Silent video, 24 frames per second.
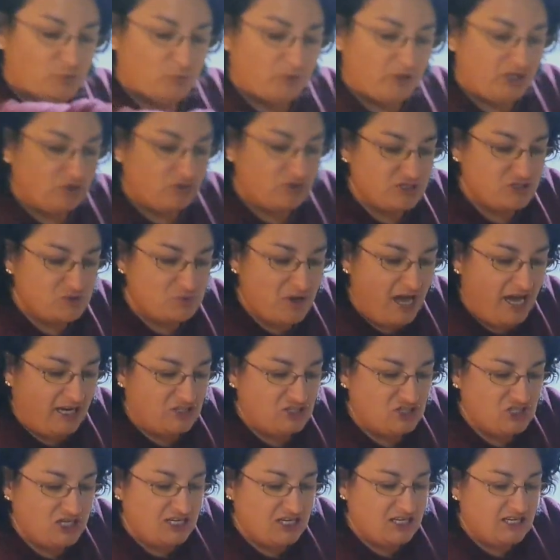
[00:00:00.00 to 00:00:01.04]
we do is we
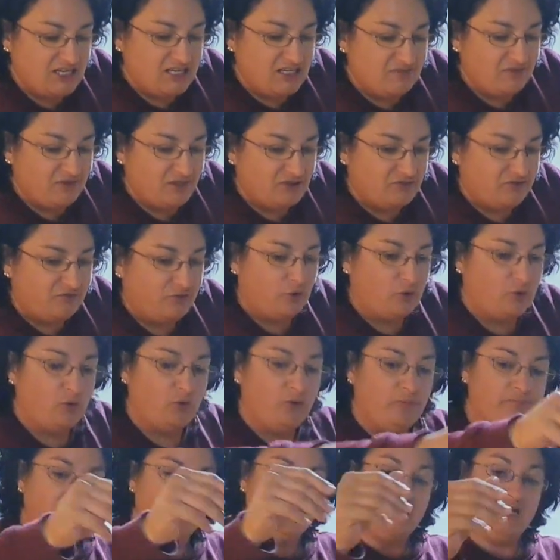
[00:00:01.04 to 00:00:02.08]
actually leave it
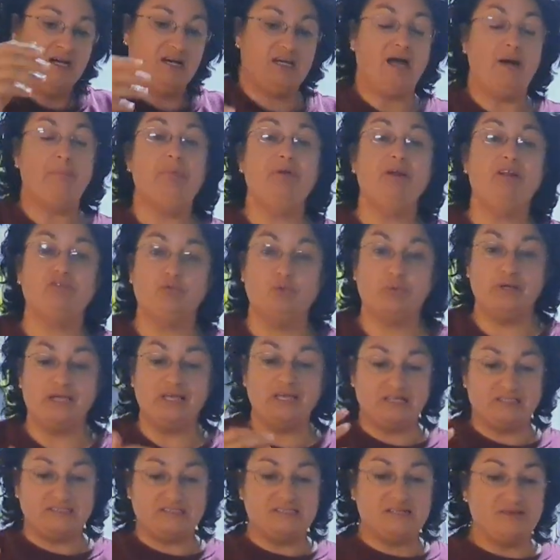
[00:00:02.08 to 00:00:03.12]
for a couple of
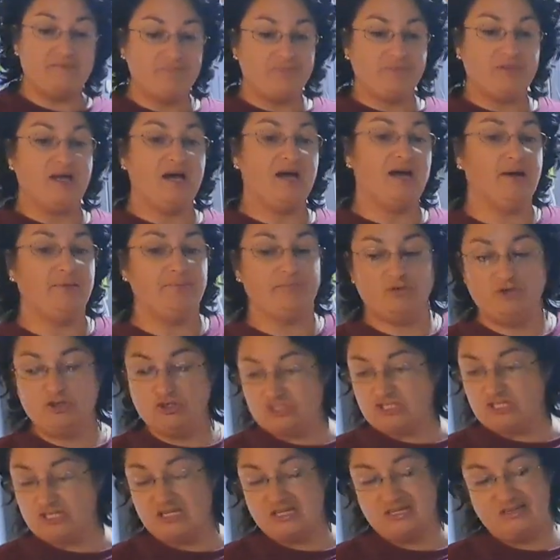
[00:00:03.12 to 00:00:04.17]
weeks,
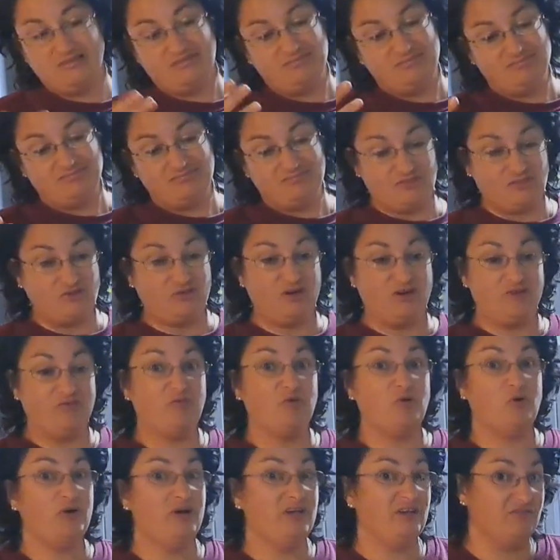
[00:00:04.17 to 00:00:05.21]
usually 3 or
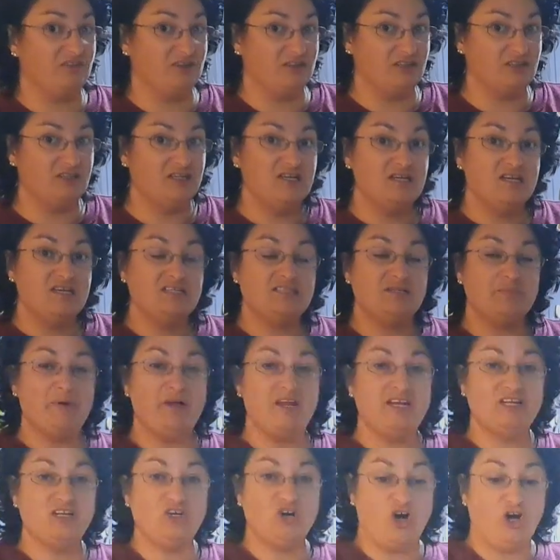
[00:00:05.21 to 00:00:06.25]
4 even,
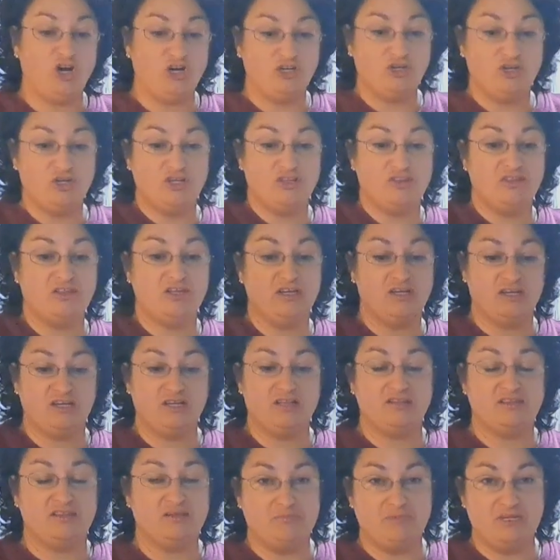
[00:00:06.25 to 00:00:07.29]
depending on
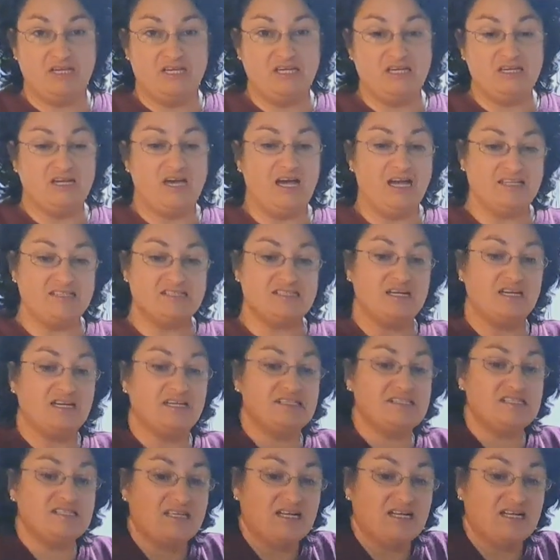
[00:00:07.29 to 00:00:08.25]
the mead, until it's